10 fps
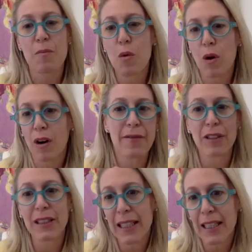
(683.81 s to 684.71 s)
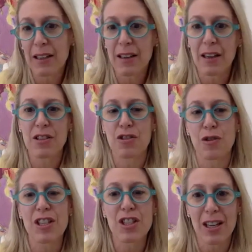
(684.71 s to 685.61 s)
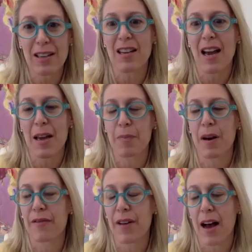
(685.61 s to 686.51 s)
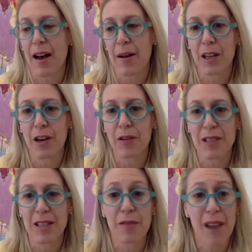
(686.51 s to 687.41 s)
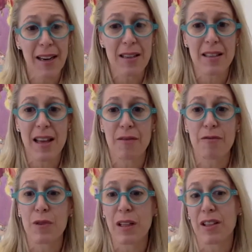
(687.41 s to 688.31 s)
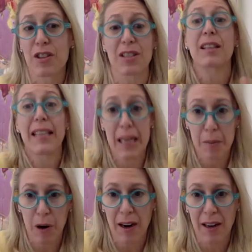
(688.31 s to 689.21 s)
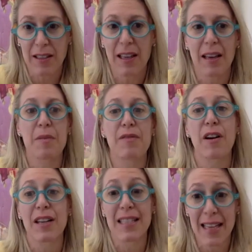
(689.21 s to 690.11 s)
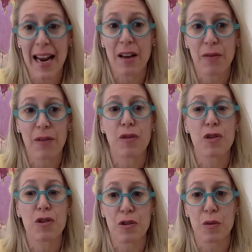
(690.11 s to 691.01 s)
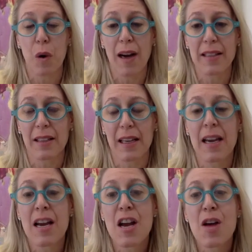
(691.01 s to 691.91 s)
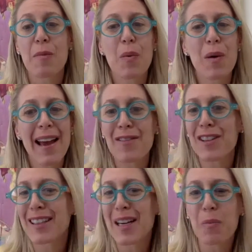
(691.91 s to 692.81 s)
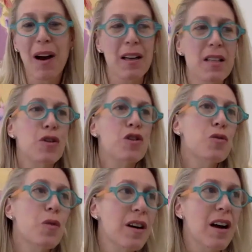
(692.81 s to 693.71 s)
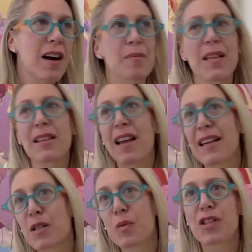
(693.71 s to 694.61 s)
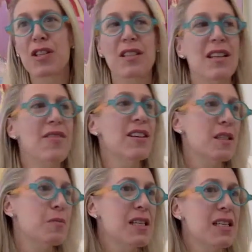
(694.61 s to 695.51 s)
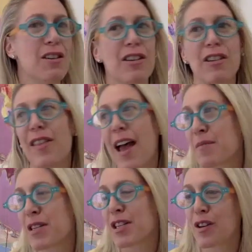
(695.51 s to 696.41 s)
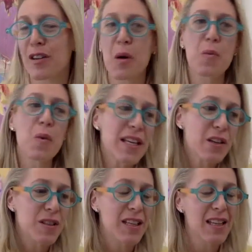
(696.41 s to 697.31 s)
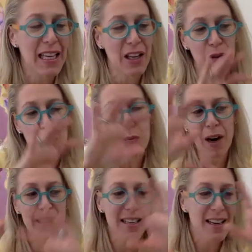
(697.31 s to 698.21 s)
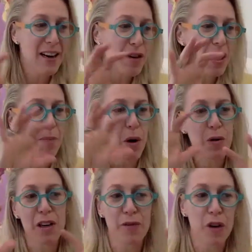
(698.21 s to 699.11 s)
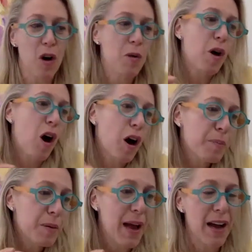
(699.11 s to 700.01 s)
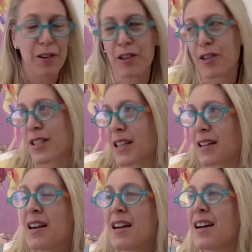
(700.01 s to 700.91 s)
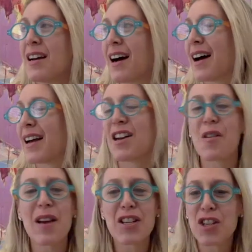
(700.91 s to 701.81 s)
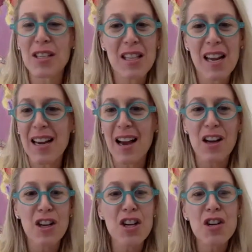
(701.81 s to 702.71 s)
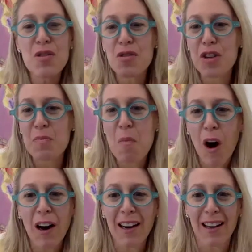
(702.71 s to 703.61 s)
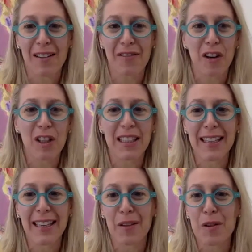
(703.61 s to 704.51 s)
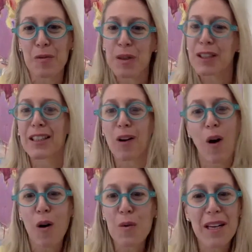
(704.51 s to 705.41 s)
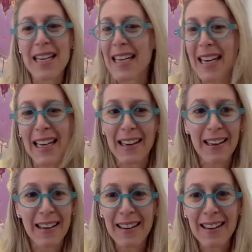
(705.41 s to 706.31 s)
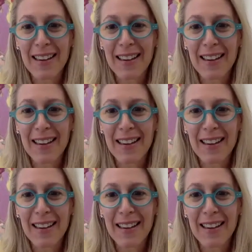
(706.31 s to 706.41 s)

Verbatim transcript: more heavily astringent type of, uh, you know, disinfectants than really just cleaning products that can be very safe if you choose wisely. But we have cleaning products for doorknobs and light switches and this material and that material and windows. And like, if you break down every component of your home, carpet powders and, uh, you know, it's just like a huge market for cleaning when really all we need